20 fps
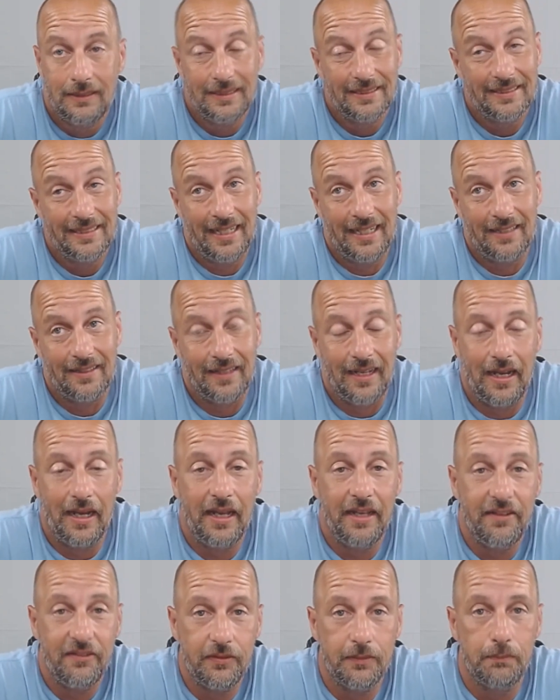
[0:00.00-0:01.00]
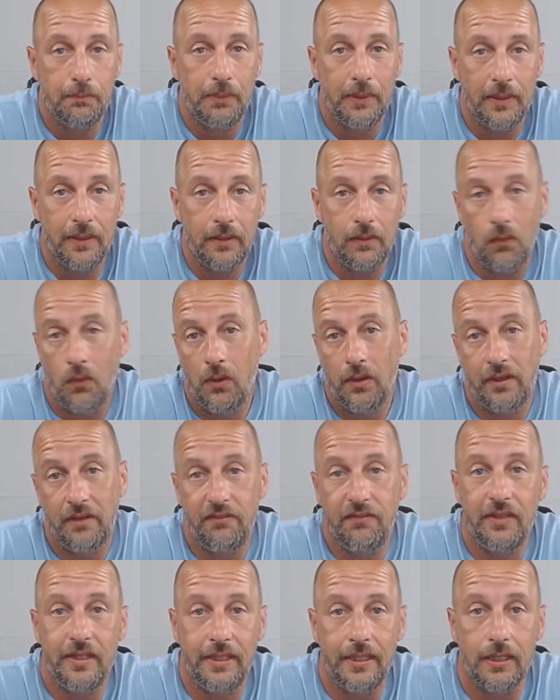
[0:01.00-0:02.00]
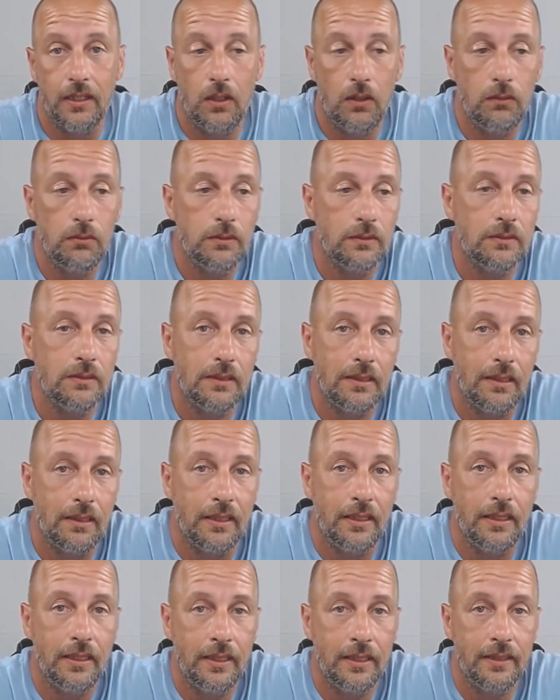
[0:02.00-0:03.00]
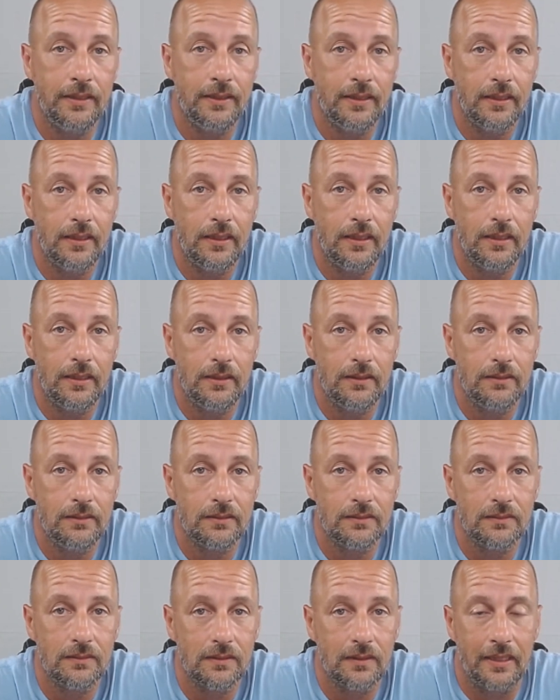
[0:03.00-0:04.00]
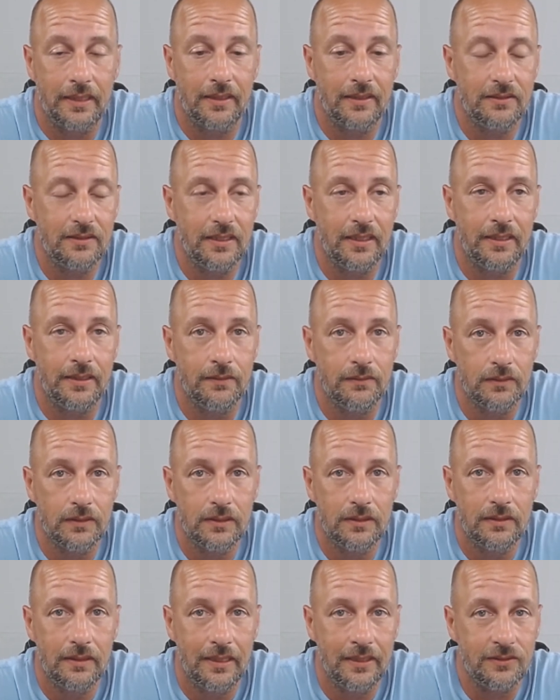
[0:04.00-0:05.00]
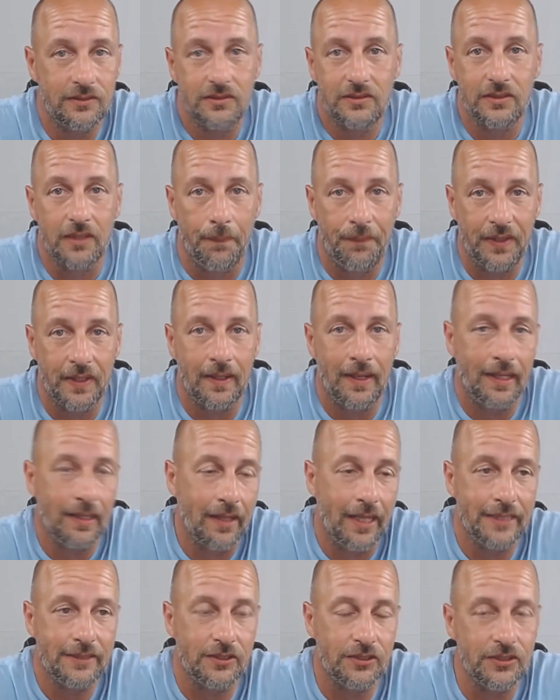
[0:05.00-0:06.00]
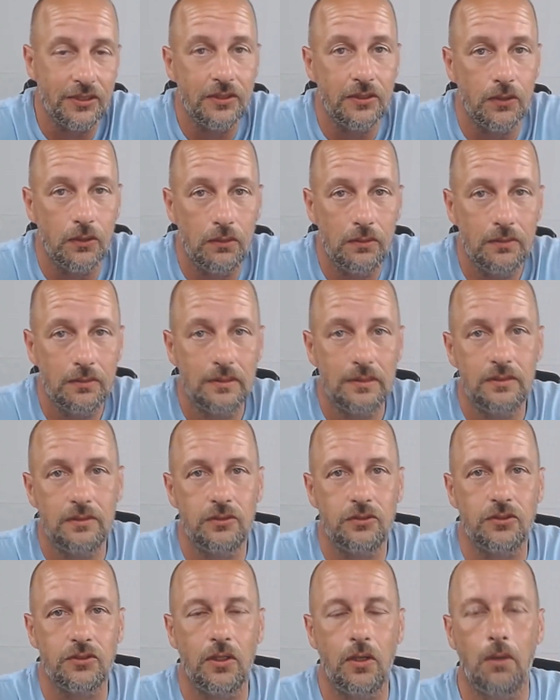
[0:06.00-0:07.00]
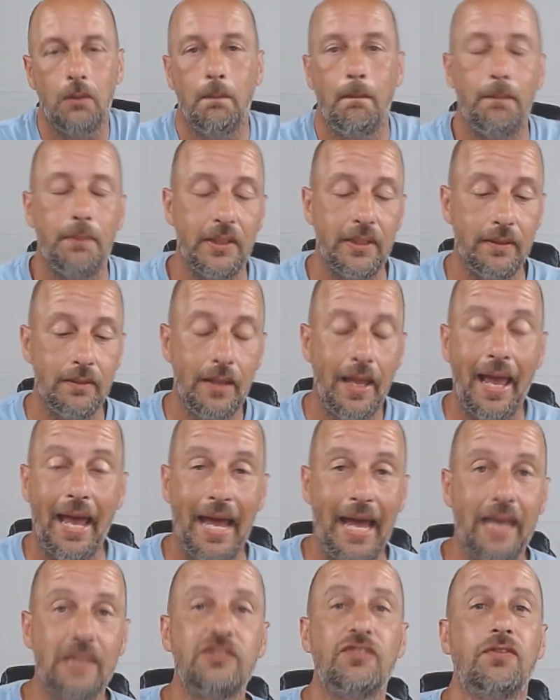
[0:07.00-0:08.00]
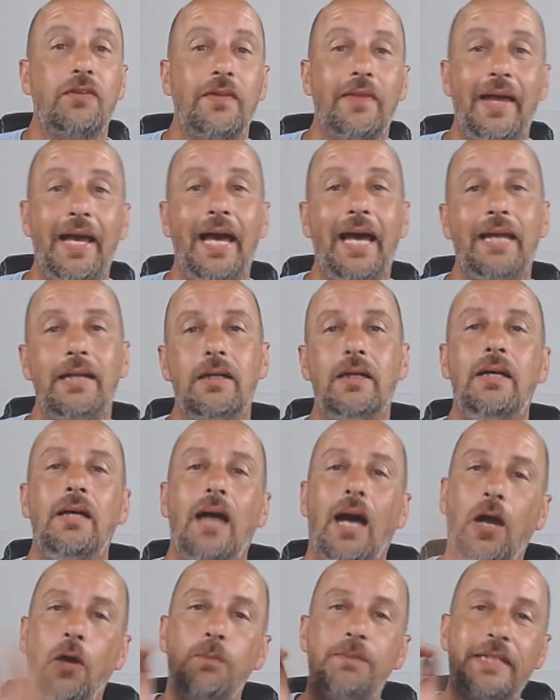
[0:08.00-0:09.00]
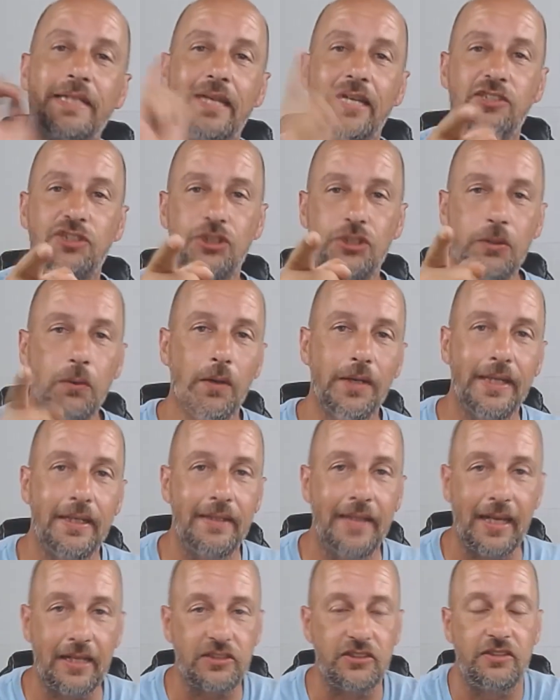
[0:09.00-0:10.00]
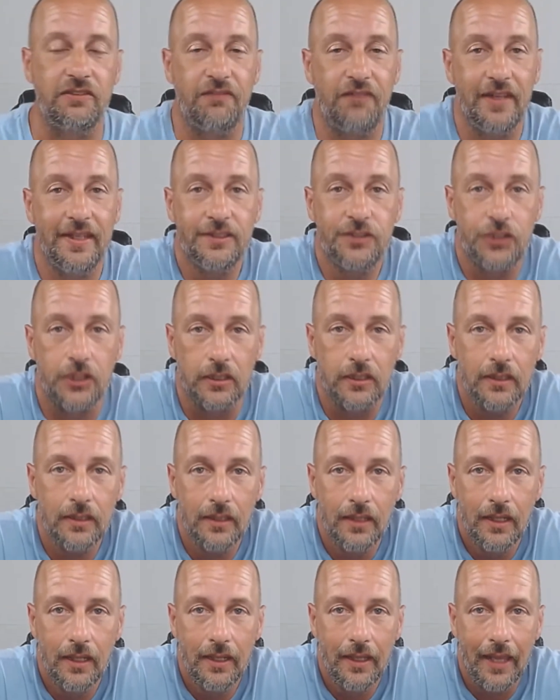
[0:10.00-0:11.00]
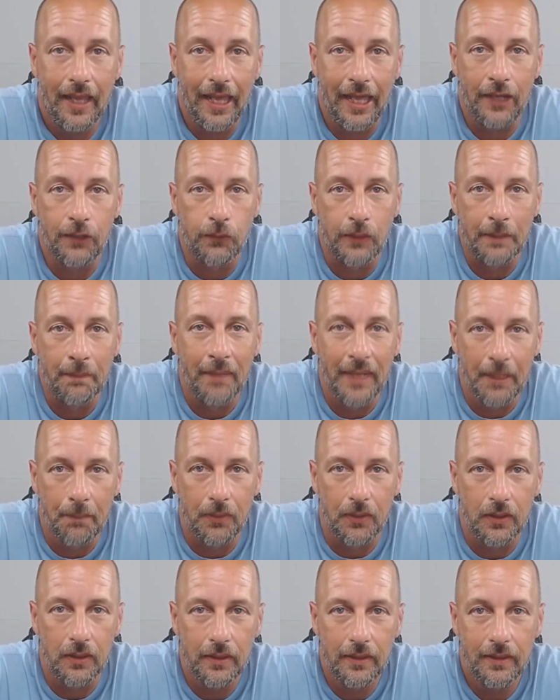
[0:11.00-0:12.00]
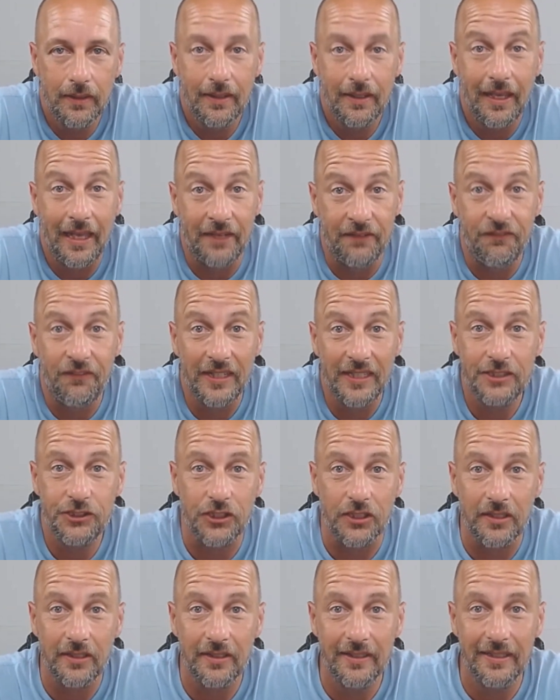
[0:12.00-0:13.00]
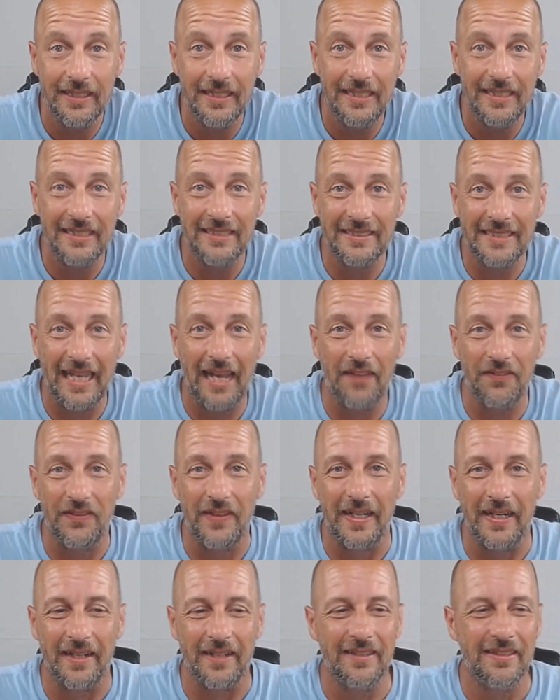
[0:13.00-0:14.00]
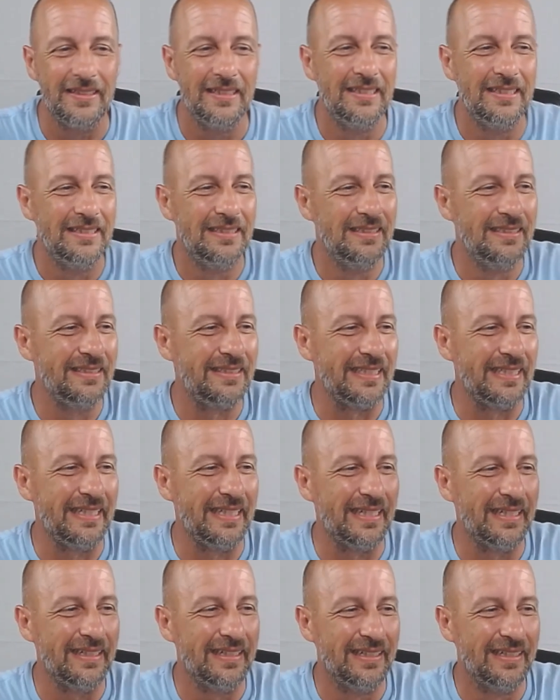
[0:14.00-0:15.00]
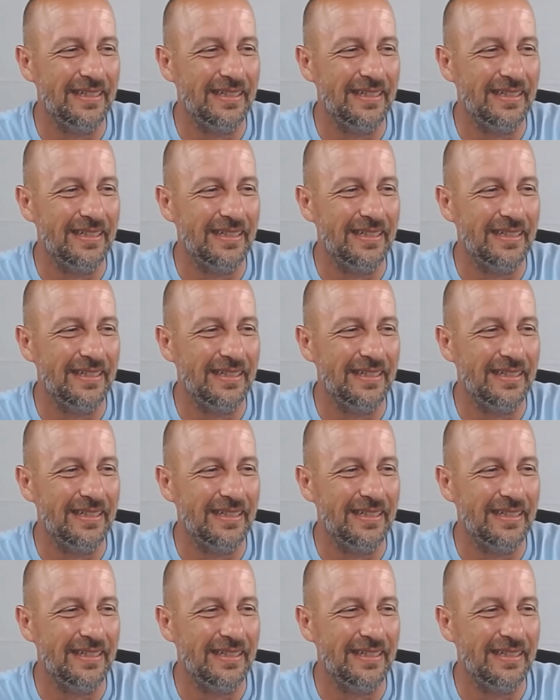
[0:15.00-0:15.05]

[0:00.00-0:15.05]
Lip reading: Not live, but on a video. And like I said, it's something I like to do. So, but as for that, I hope to catch you on the next venture. And remember, adventure is out there. See ya.